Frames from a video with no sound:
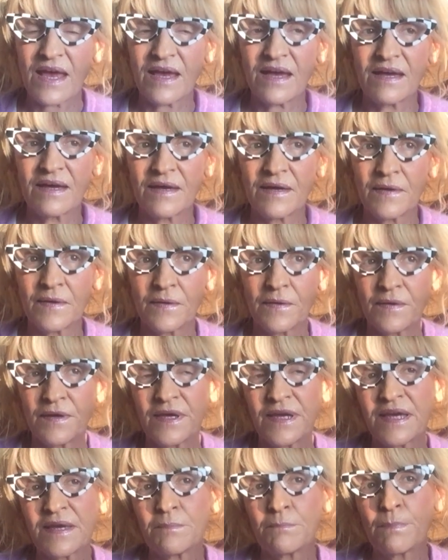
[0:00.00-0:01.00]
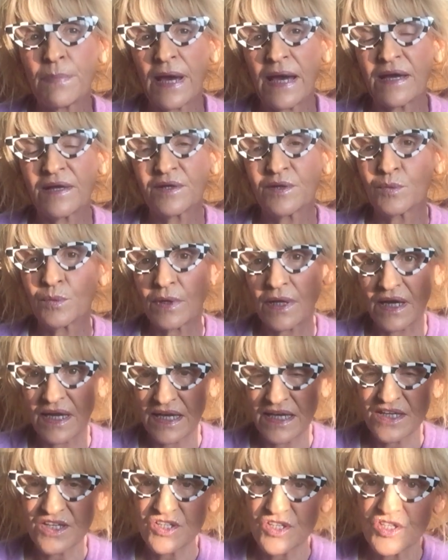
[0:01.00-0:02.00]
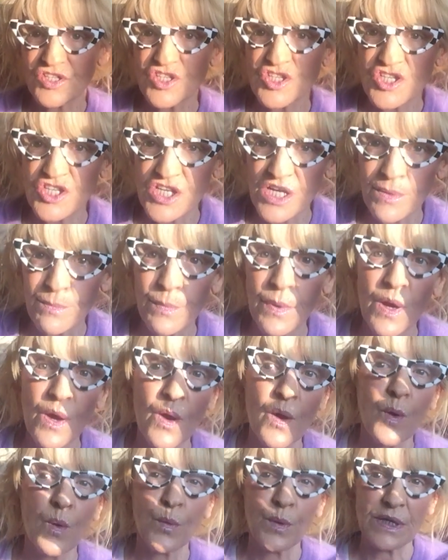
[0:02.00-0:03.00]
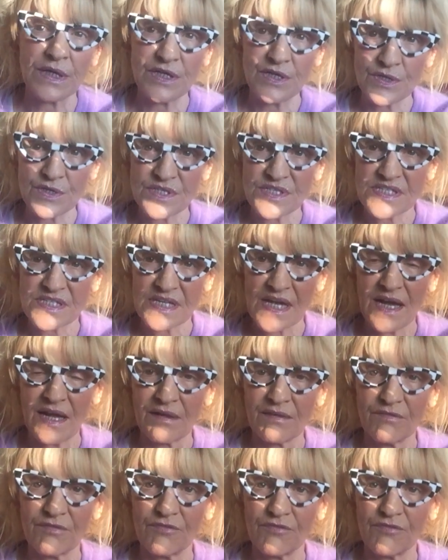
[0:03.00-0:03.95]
a better relationship with yourself.